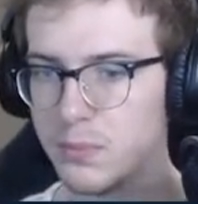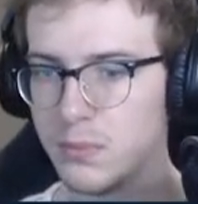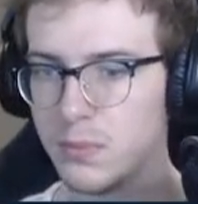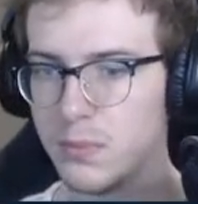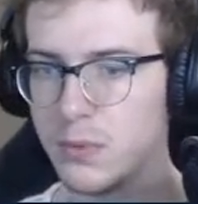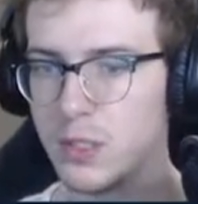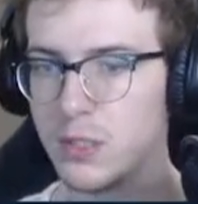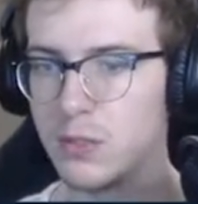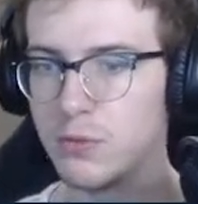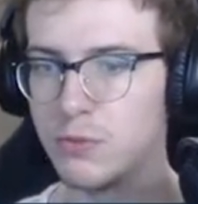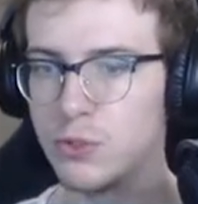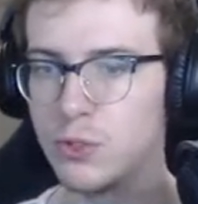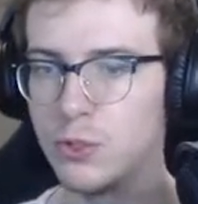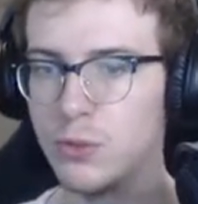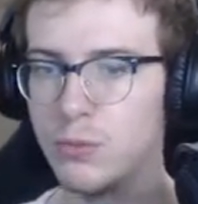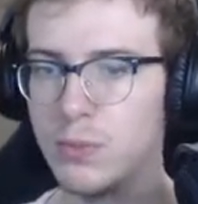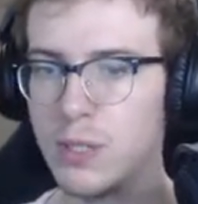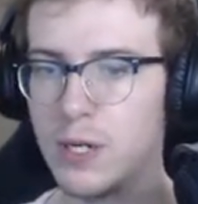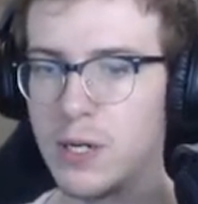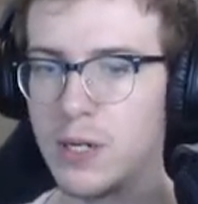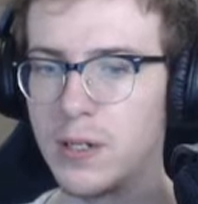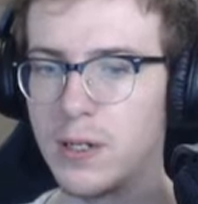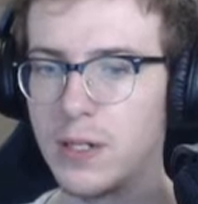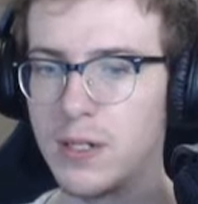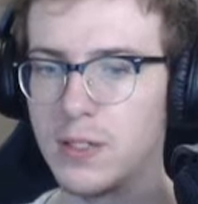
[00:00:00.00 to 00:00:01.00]
You have 2
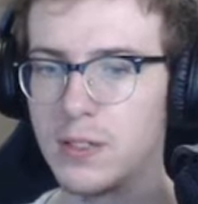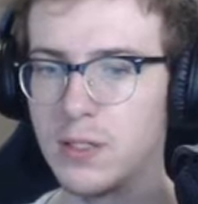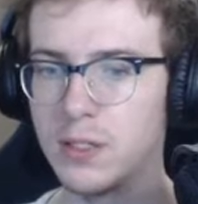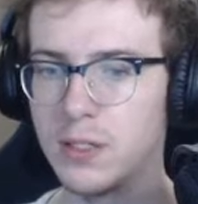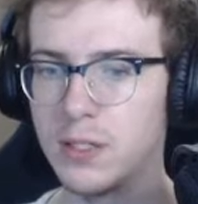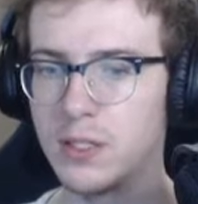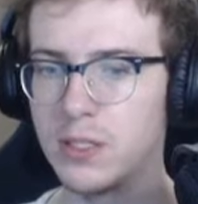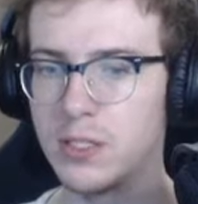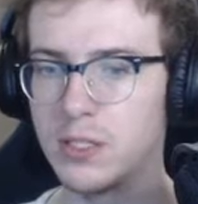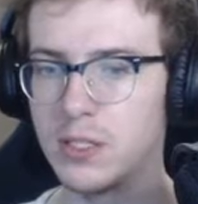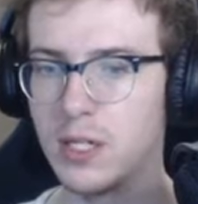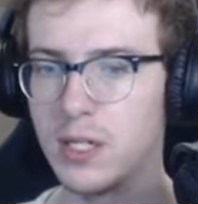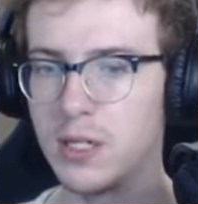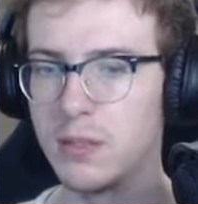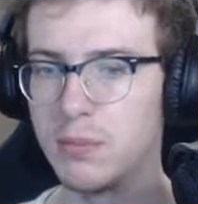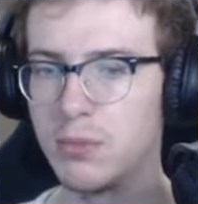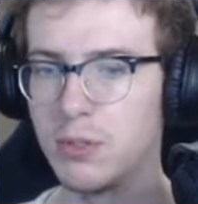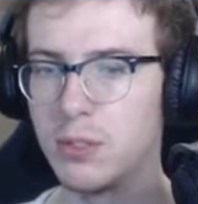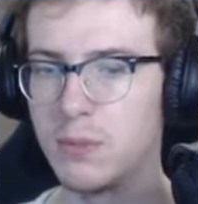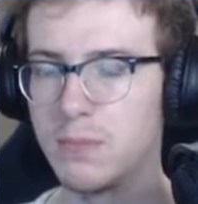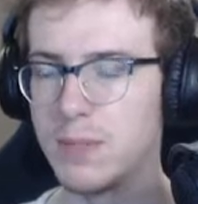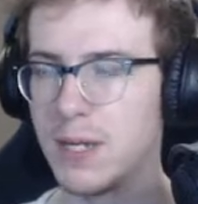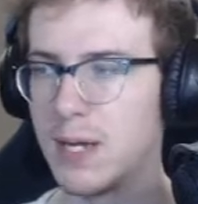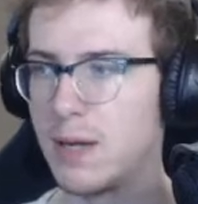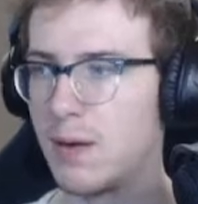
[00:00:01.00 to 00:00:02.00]
barricades on each side and
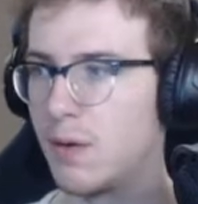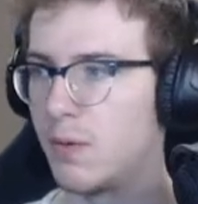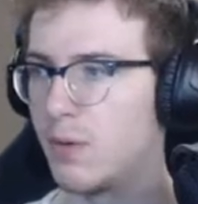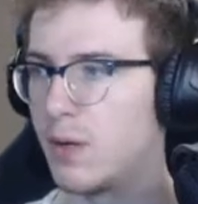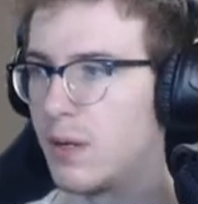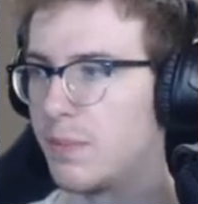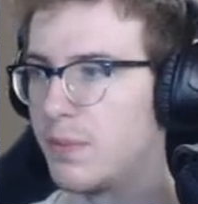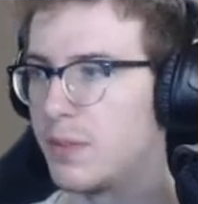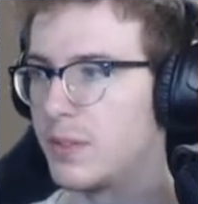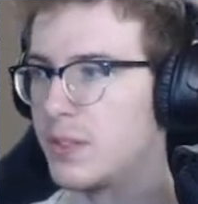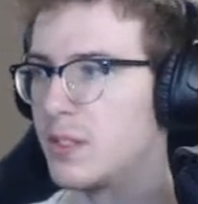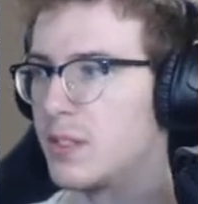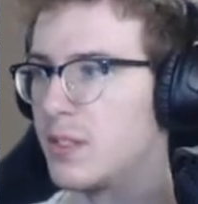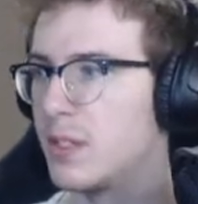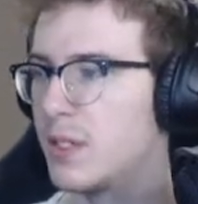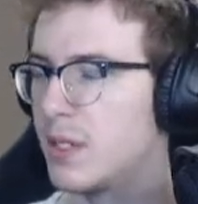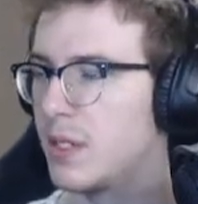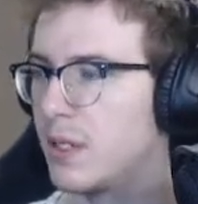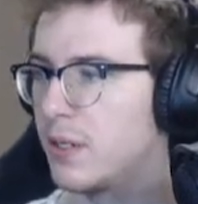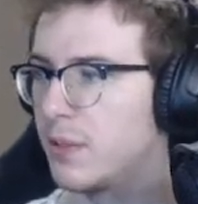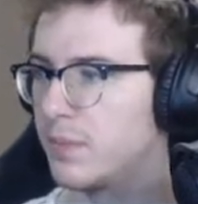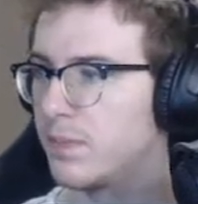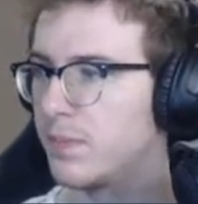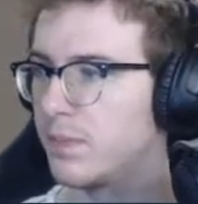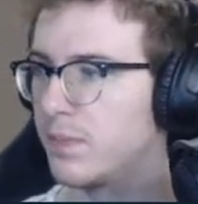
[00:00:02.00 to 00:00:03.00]
put power weapons
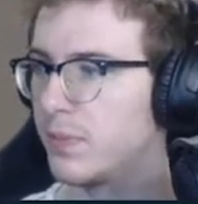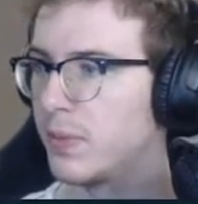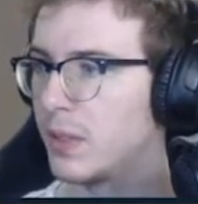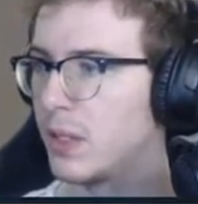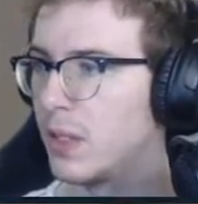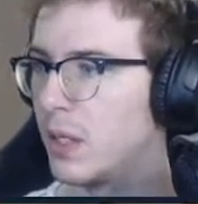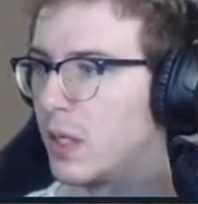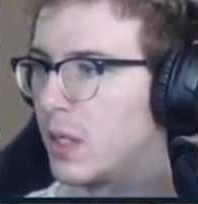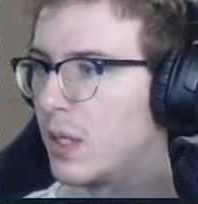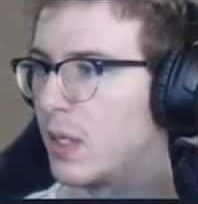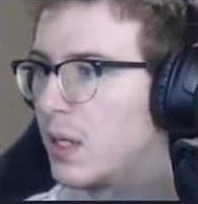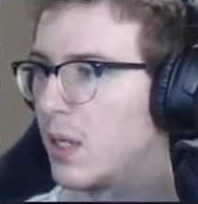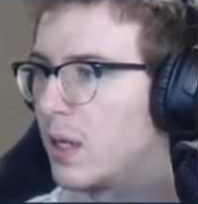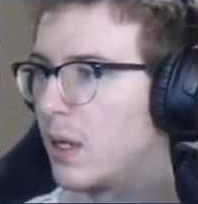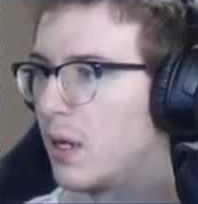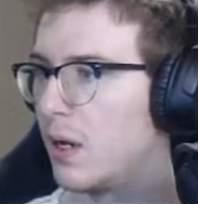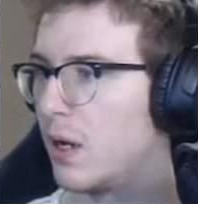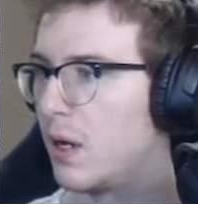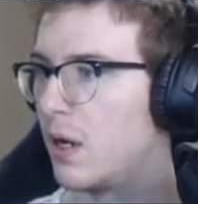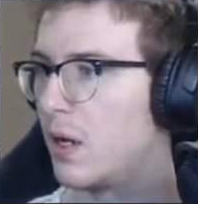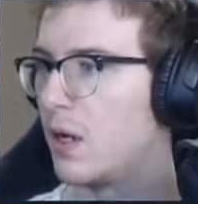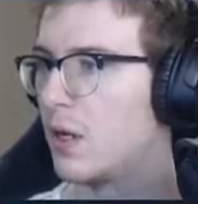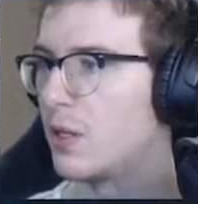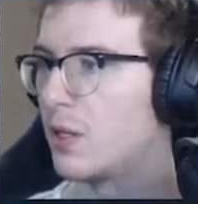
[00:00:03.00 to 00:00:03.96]
there. Ah,